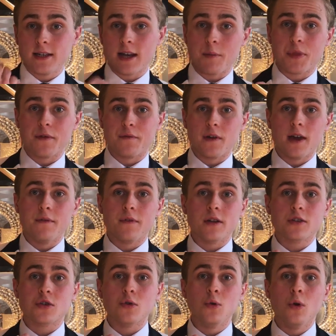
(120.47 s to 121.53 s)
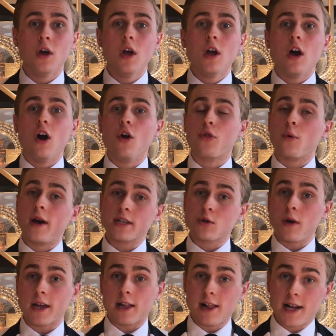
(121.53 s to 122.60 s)
and depth of flavour to otherwise
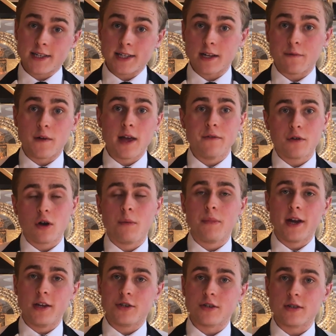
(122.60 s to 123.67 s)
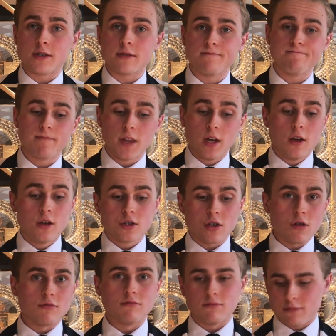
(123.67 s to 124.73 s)
quite classic flavour combinations.
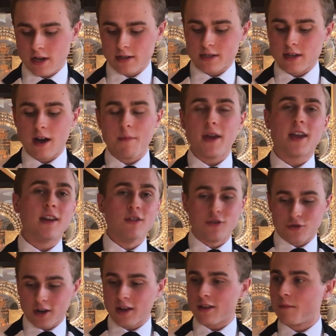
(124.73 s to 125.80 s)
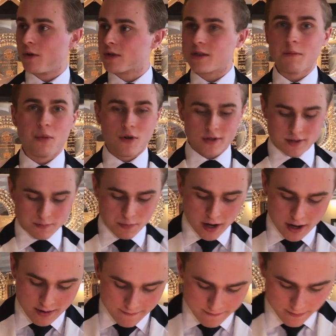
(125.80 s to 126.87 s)
So, I'll start making the drink, the most important
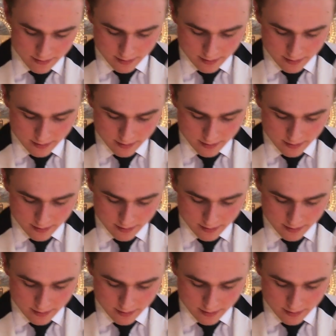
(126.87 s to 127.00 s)
part.